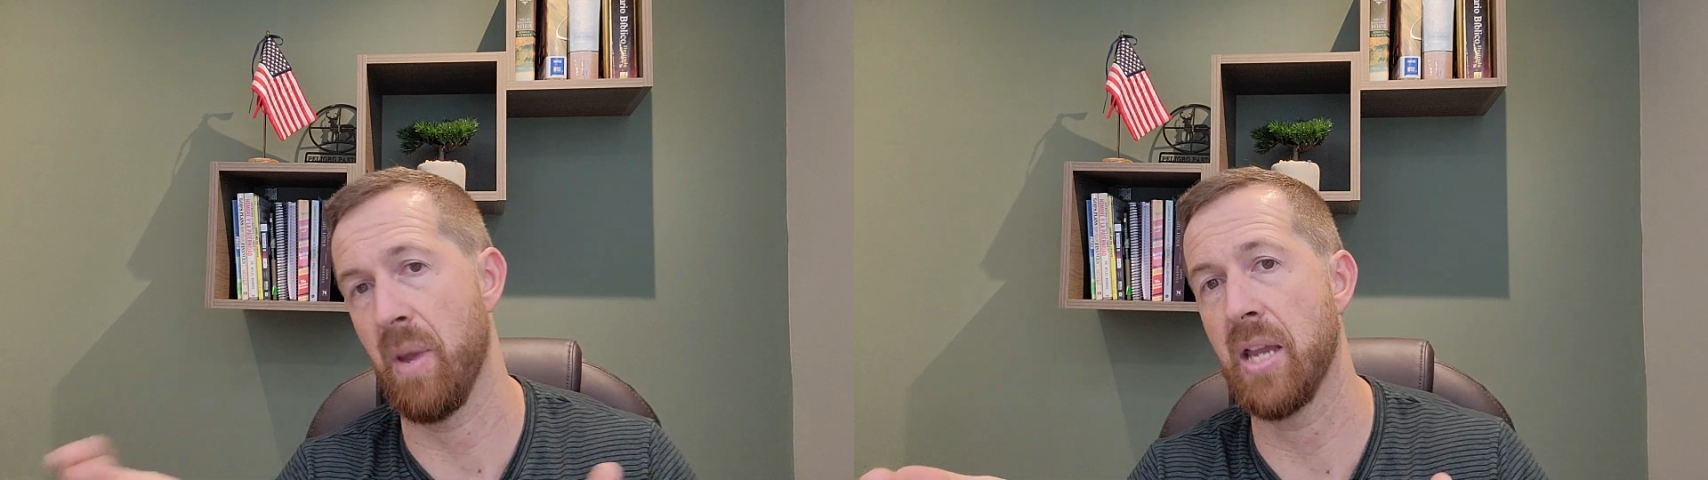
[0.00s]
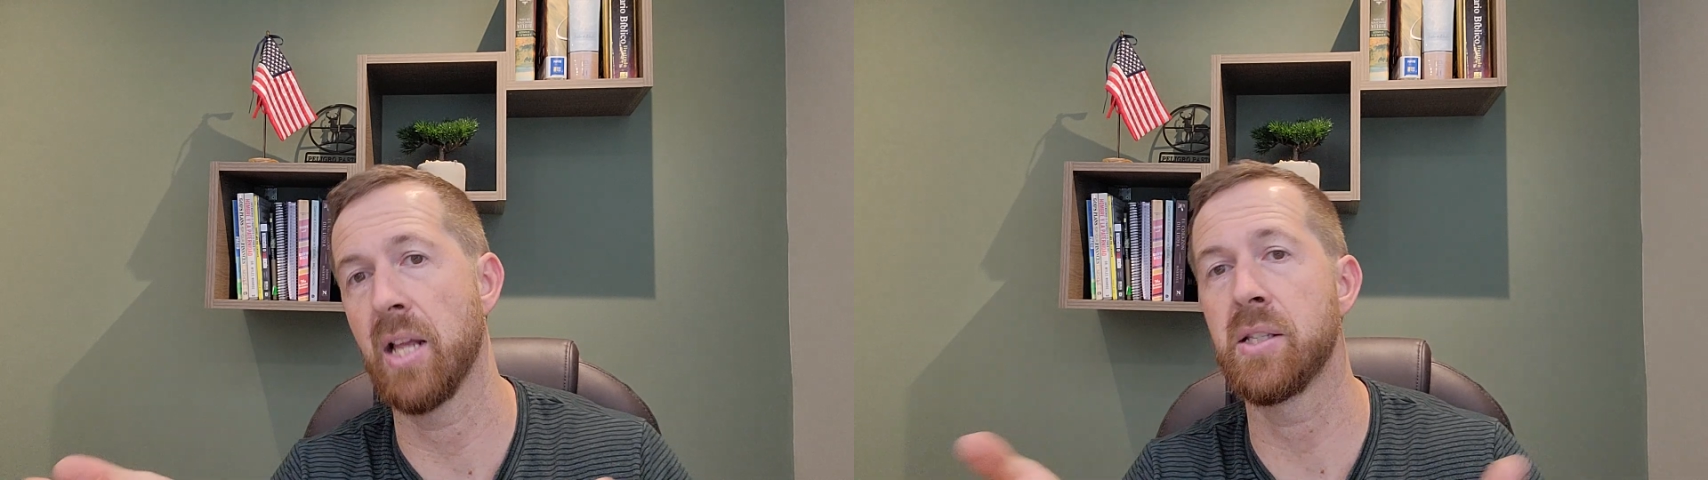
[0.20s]

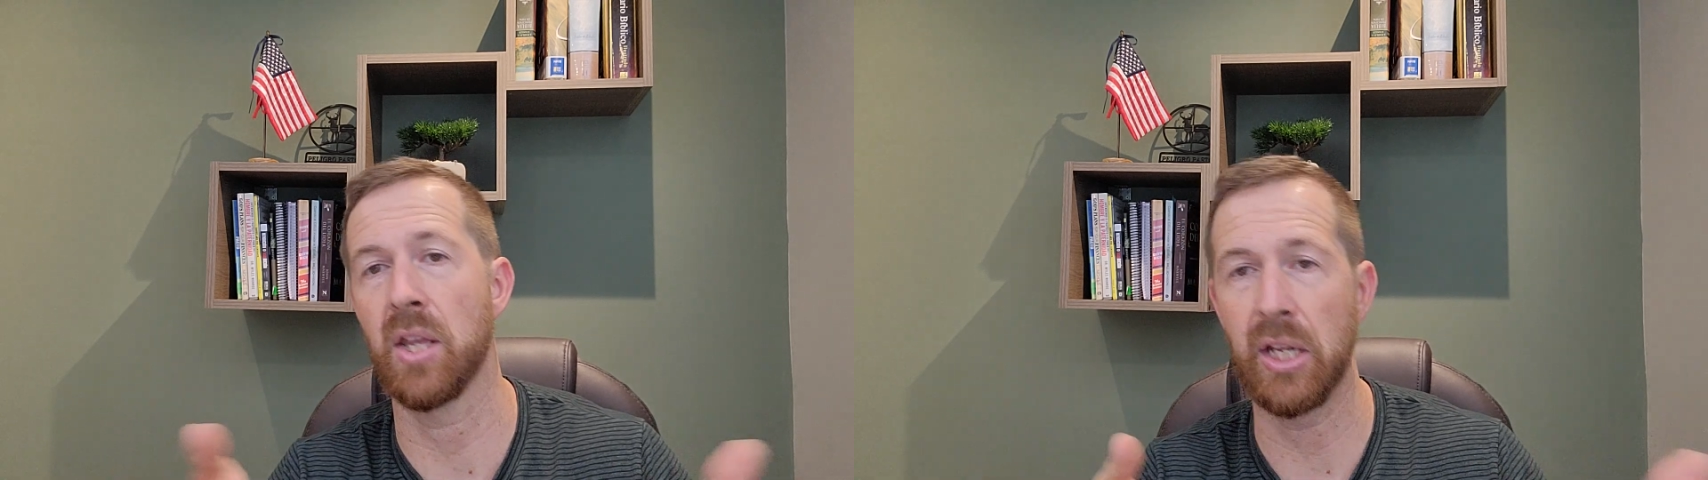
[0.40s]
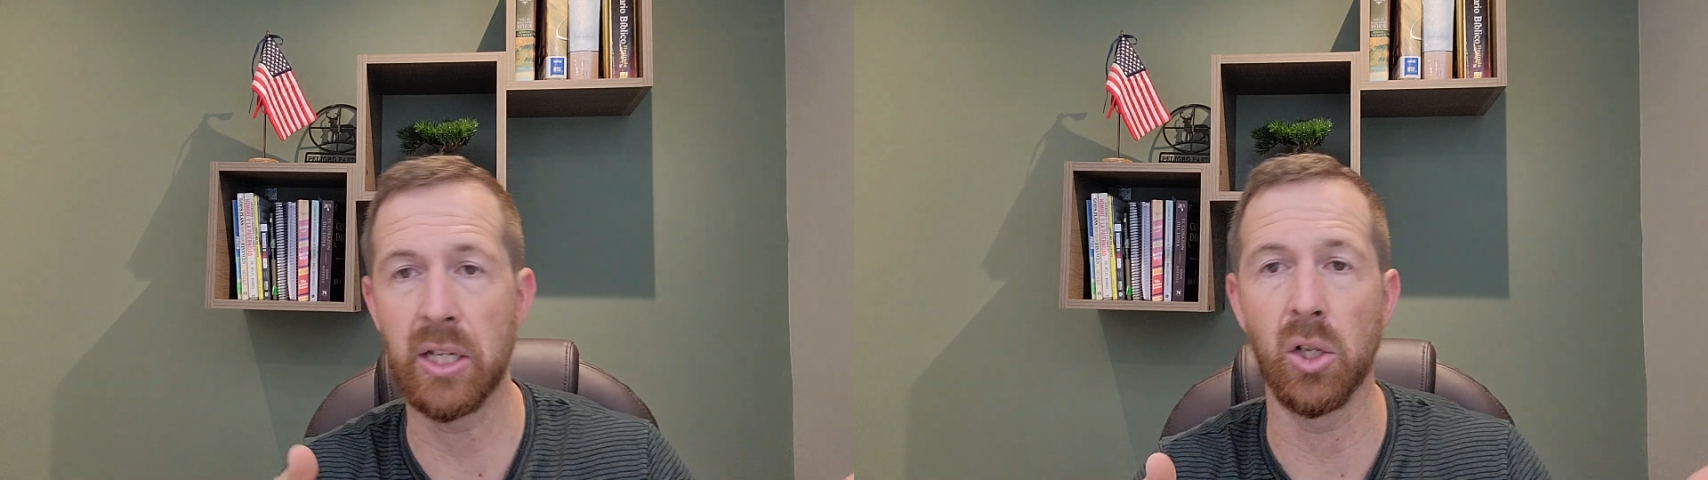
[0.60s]
maintenance
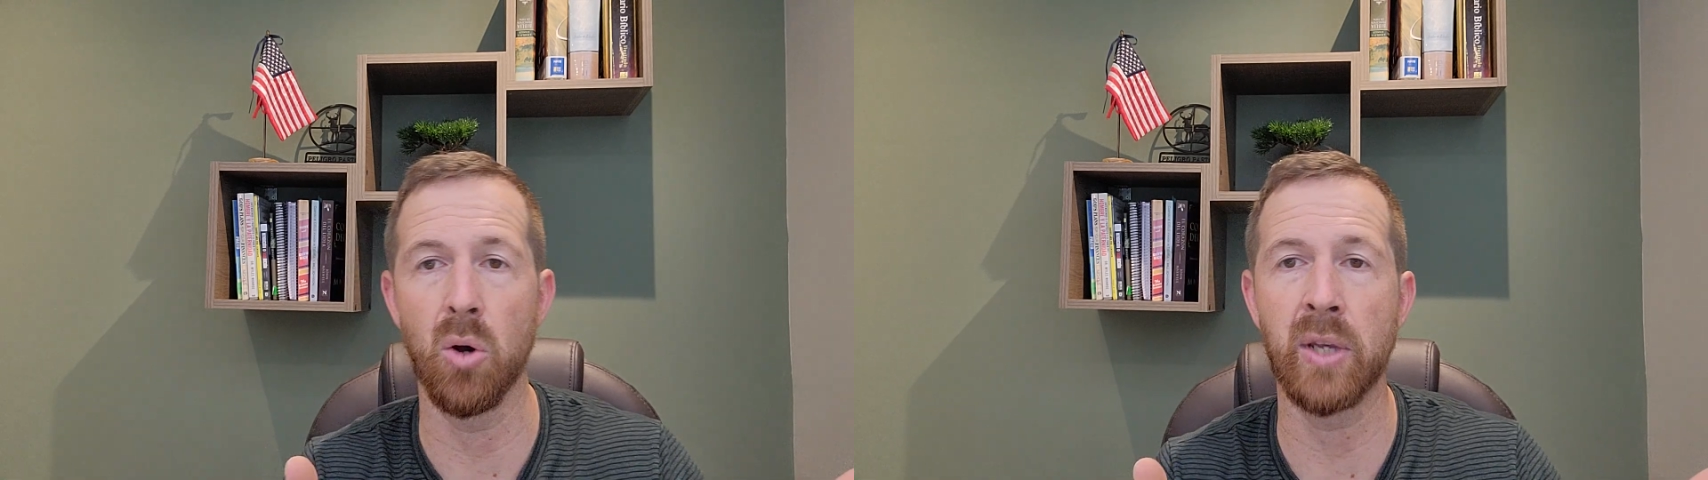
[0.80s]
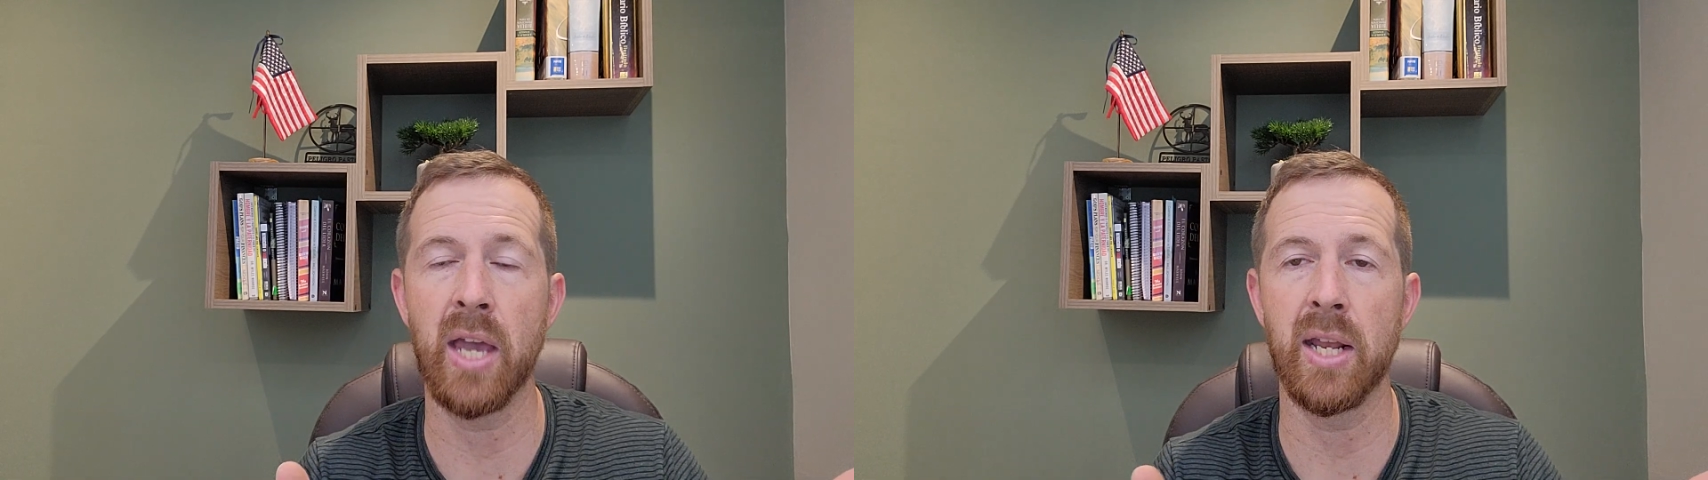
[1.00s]
and they need to
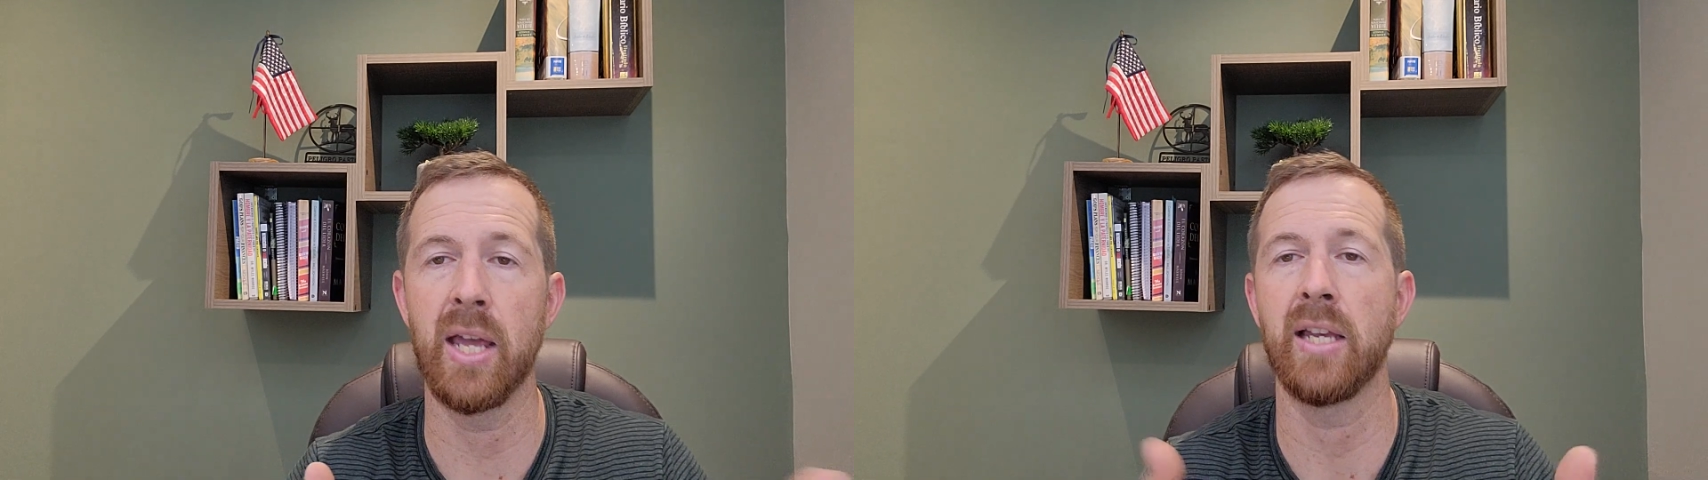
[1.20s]
locate it,